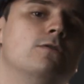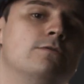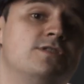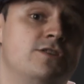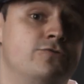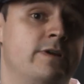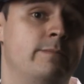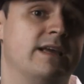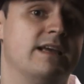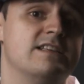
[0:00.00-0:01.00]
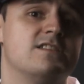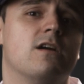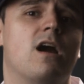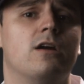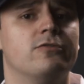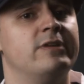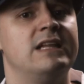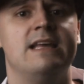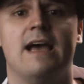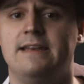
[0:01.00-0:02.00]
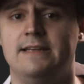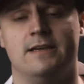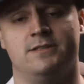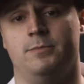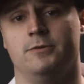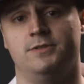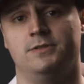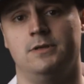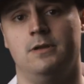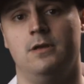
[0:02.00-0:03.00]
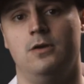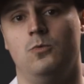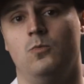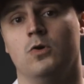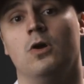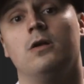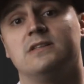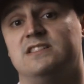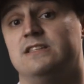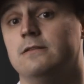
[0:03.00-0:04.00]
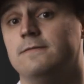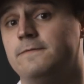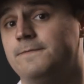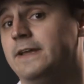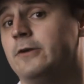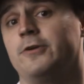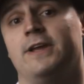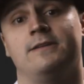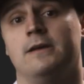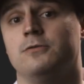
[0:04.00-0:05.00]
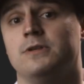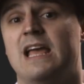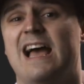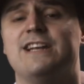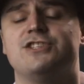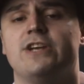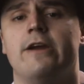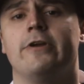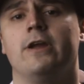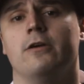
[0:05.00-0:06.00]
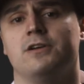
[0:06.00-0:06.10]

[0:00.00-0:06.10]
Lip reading: lucid dreaming is there aren't really any experts. We're all still figuring it out and sharing our